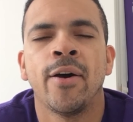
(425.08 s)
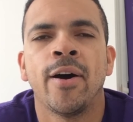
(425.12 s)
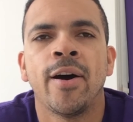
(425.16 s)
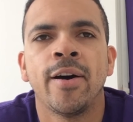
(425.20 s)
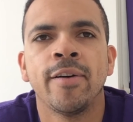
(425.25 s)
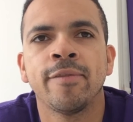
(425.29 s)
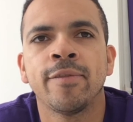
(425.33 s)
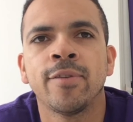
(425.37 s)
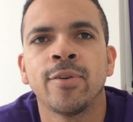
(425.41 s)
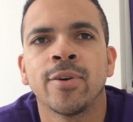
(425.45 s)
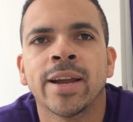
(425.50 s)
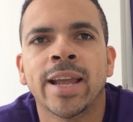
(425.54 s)

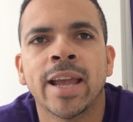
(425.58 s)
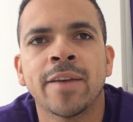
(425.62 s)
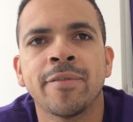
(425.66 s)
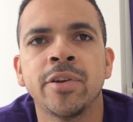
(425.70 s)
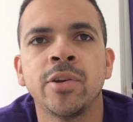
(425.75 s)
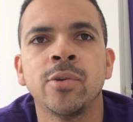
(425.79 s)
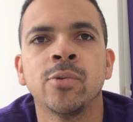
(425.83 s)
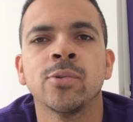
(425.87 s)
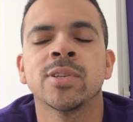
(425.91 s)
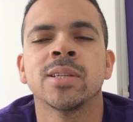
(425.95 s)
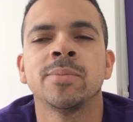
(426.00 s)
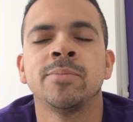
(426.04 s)
I thought
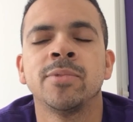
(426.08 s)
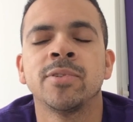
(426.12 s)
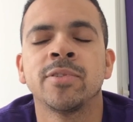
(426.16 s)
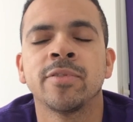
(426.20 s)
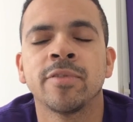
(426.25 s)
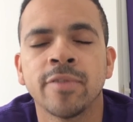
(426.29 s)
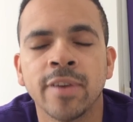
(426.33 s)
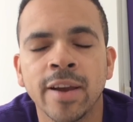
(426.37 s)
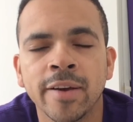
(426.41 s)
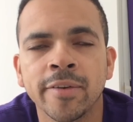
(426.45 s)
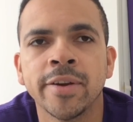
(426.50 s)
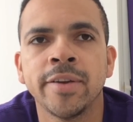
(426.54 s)
Kevin Alston was
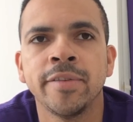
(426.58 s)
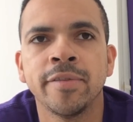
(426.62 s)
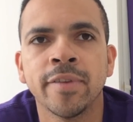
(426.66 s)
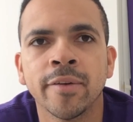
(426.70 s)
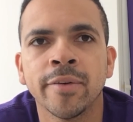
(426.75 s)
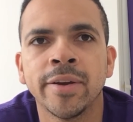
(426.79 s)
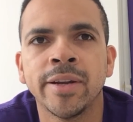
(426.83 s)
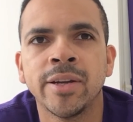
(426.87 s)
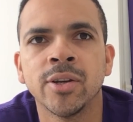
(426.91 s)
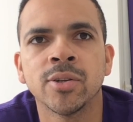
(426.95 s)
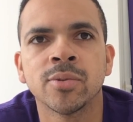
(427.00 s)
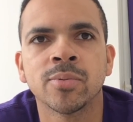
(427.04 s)
very,
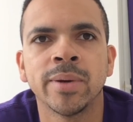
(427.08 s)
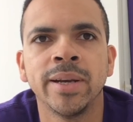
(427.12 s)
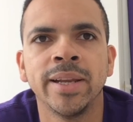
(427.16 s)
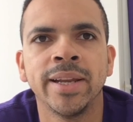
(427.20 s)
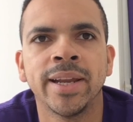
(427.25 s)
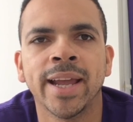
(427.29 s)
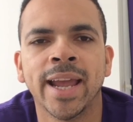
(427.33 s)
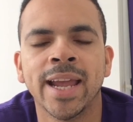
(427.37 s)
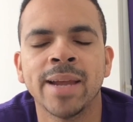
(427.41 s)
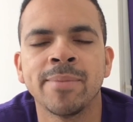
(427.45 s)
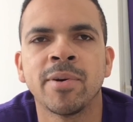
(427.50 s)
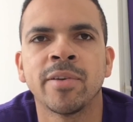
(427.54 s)
very good when he
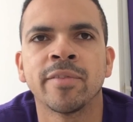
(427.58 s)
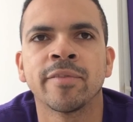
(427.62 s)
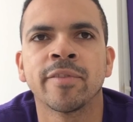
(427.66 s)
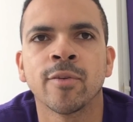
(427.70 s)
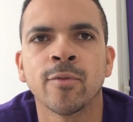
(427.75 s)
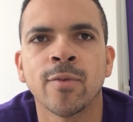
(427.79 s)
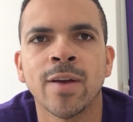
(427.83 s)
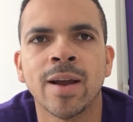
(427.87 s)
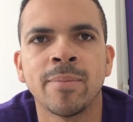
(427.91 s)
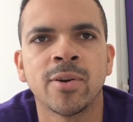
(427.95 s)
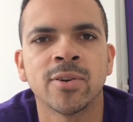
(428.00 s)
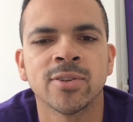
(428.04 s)
came on for
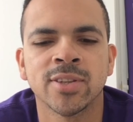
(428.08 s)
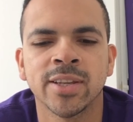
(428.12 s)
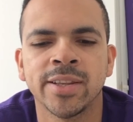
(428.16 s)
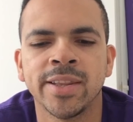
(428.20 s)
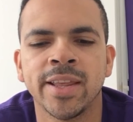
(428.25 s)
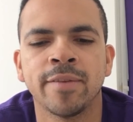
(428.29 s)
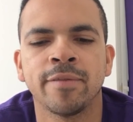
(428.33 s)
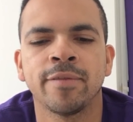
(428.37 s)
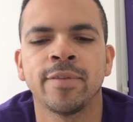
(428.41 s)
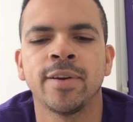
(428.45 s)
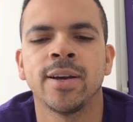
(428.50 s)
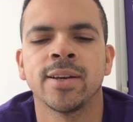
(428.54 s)
Ramos in
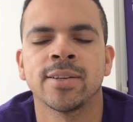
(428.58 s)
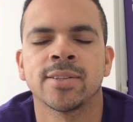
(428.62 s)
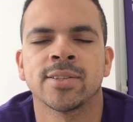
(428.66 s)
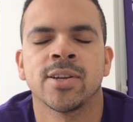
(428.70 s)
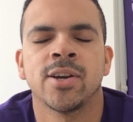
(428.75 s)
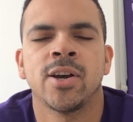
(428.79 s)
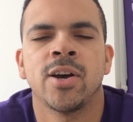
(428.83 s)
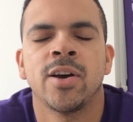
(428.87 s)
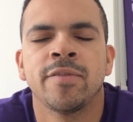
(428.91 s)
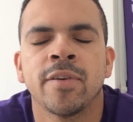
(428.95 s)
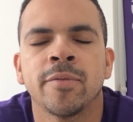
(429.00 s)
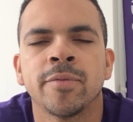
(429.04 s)
that first
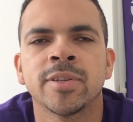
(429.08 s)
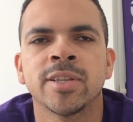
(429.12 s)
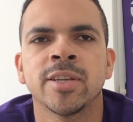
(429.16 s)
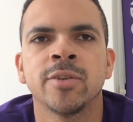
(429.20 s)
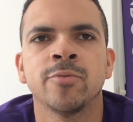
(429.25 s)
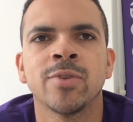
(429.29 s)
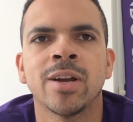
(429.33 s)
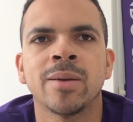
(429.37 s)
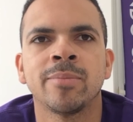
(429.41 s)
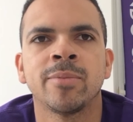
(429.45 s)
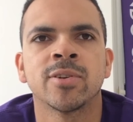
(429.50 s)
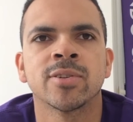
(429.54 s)
half.
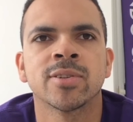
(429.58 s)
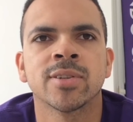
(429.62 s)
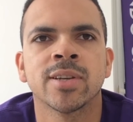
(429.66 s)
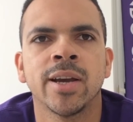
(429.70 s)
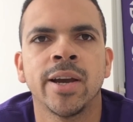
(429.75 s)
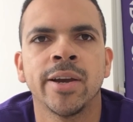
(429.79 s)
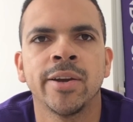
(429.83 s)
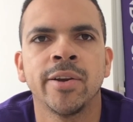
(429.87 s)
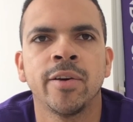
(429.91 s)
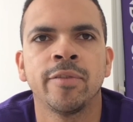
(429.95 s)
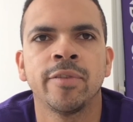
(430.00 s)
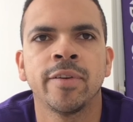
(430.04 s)
Obviously, Ramos
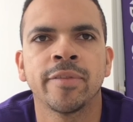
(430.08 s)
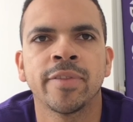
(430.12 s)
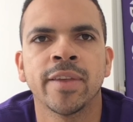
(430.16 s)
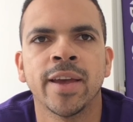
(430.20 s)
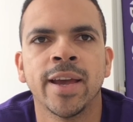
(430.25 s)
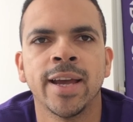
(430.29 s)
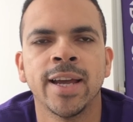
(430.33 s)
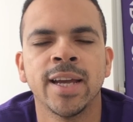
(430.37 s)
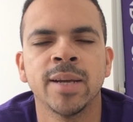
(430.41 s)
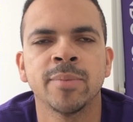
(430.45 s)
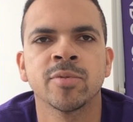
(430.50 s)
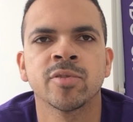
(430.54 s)
going off with
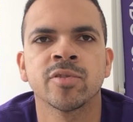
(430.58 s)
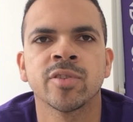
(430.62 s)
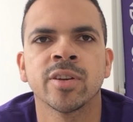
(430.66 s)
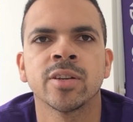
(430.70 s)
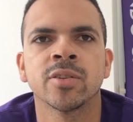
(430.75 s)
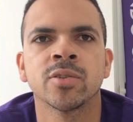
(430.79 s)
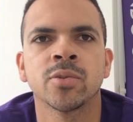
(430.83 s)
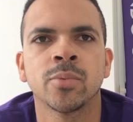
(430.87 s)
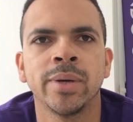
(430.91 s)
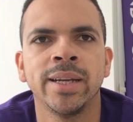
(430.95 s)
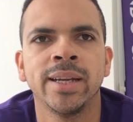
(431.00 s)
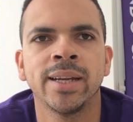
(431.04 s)
that
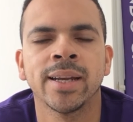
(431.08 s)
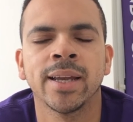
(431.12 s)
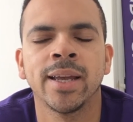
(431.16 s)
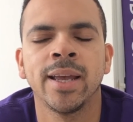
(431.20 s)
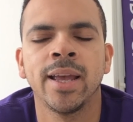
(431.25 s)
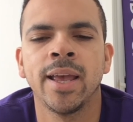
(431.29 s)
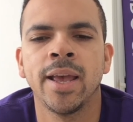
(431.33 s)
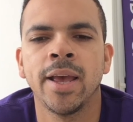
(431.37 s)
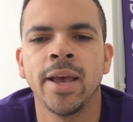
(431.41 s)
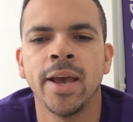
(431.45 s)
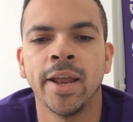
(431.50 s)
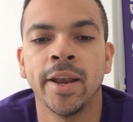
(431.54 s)
hamstring tweak.
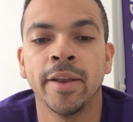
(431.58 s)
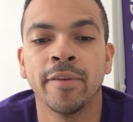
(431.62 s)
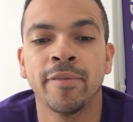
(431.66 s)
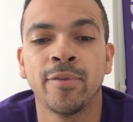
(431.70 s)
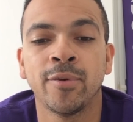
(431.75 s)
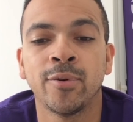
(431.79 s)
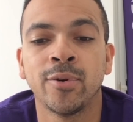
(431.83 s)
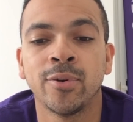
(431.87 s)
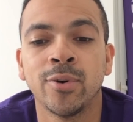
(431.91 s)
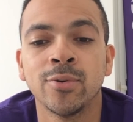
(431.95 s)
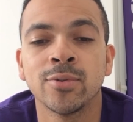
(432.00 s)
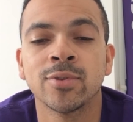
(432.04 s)
And I
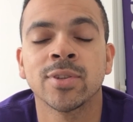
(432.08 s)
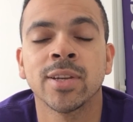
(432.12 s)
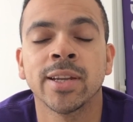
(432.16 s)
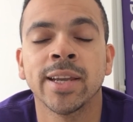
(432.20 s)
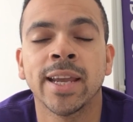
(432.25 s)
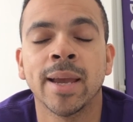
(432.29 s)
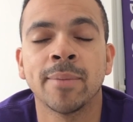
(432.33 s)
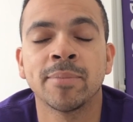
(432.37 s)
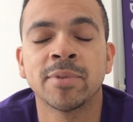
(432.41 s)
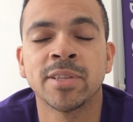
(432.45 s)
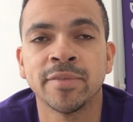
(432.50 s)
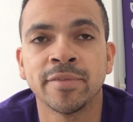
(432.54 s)
thought
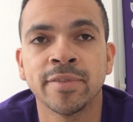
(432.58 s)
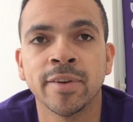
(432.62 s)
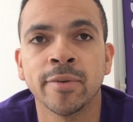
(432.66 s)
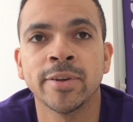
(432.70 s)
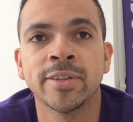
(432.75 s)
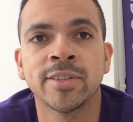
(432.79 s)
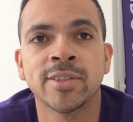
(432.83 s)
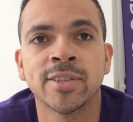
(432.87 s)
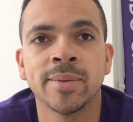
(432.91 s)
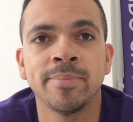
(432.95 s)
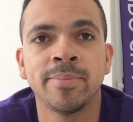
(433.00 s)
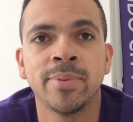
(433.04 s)
Alston kept it
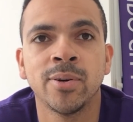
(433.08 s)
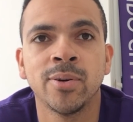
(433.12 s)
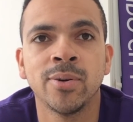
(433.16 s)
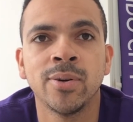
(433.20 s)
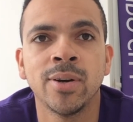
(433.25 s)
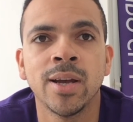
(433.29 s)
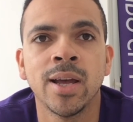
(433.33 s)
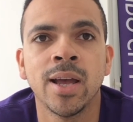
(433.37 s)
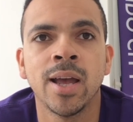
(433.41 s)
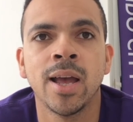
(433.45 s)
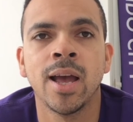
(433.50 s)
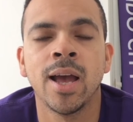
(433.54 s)
very
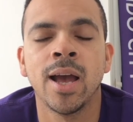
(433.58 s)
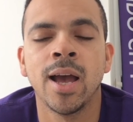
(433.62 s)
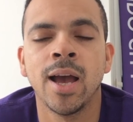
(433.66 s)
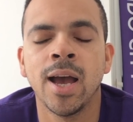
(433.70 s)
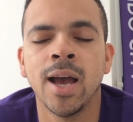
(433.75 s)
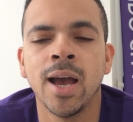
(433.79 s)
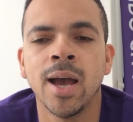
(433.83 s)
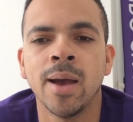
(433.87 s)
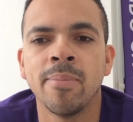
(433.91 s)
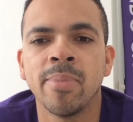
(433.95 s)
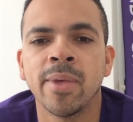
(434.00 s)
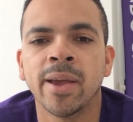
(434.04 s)
simple.
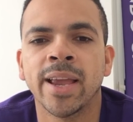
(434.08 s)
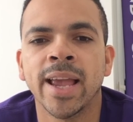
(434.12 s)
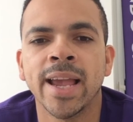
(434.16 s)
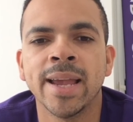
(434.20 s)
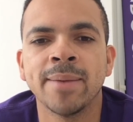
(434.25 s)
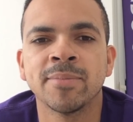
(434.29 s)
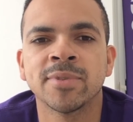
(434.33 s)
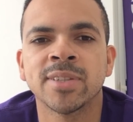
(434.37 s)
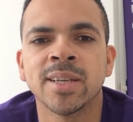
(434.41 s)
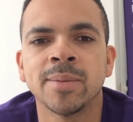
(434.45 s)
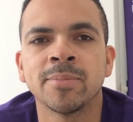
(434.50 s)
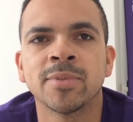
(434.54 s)
The
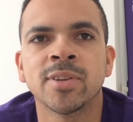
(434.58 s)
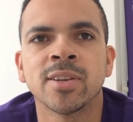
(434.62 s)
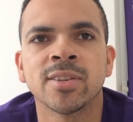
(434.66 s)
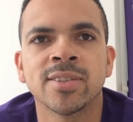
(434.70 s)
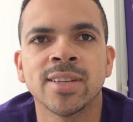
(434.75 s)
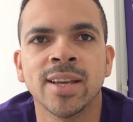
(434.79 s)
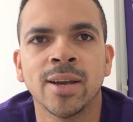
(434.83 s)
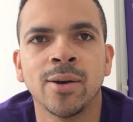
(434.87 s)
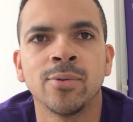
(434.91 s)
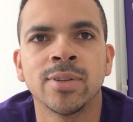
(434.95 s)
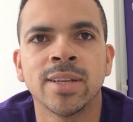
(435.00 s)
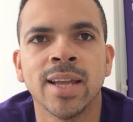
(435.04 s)
game seemed to
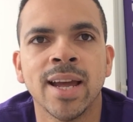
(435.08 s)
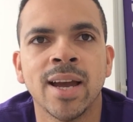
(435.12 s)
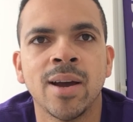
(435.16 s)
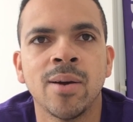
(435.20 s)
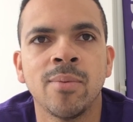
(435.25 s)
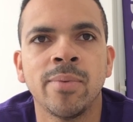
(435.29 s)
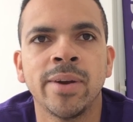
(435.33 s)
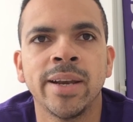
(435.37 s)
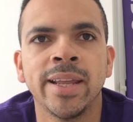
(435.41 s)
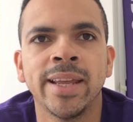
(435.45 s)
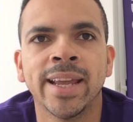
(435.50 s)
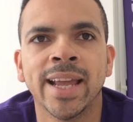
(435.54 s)
settle
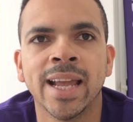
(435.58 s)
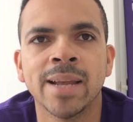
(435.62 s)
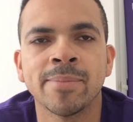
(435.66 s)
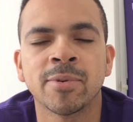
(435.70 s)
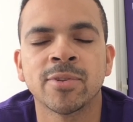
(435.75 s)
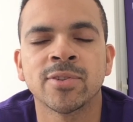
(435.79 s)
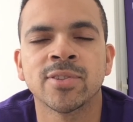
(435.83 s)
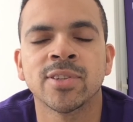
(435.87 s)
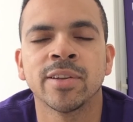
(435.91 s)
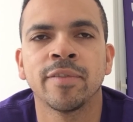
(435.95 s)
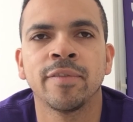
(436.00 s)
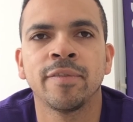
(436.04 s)
down when he came
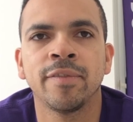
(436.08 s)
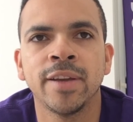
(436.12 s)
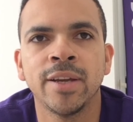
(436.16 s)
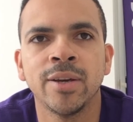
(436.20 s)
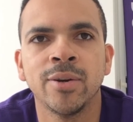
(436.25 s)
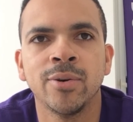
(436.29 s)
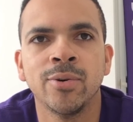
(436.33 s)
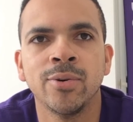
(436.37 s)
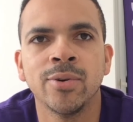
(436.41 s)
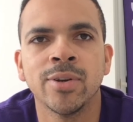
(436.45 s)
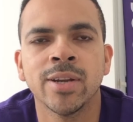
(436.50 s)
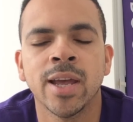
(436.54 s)
onto the
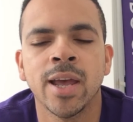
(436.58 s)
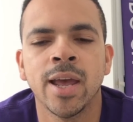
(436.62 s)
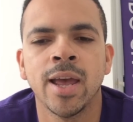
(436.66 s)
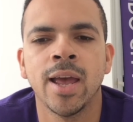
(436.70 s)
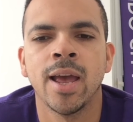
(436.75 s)
field.